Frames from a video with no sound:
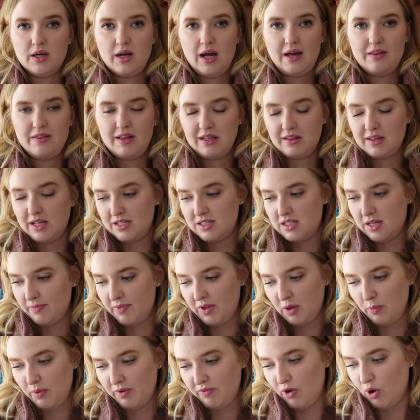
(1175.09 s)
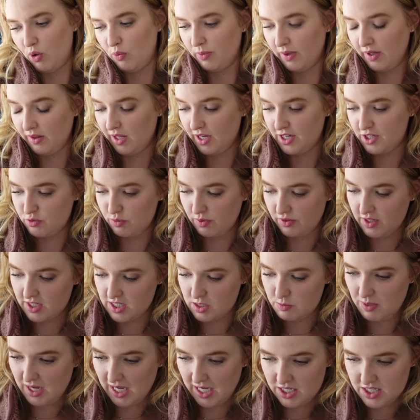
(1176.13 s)
I think that's something we've all realized with this
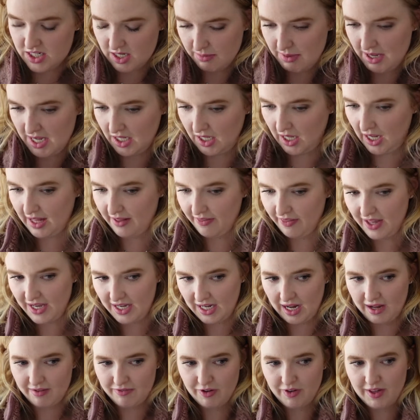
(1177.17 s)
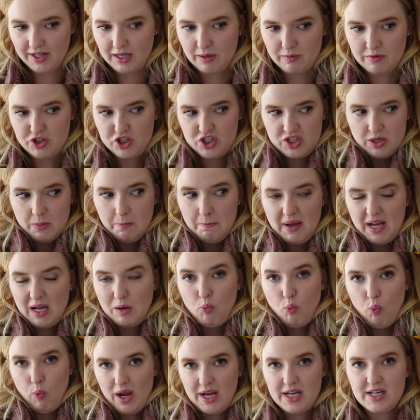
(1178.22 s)
pandemic, and like I feel like it was just a
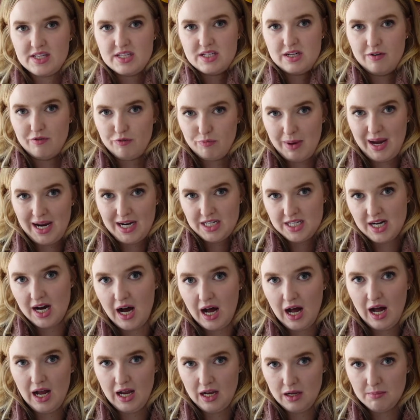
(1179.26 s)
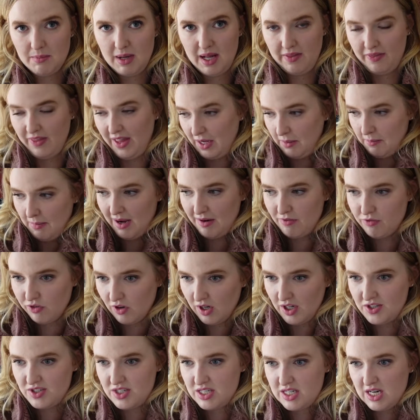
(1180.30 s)
big waste of my time and like my
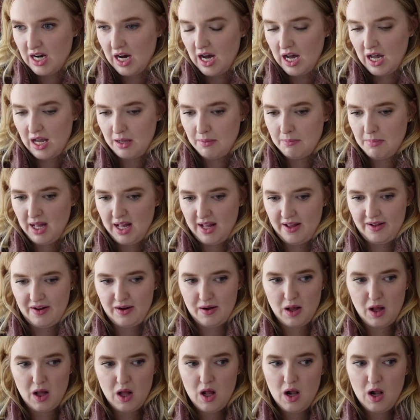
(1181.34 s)
friends' time, and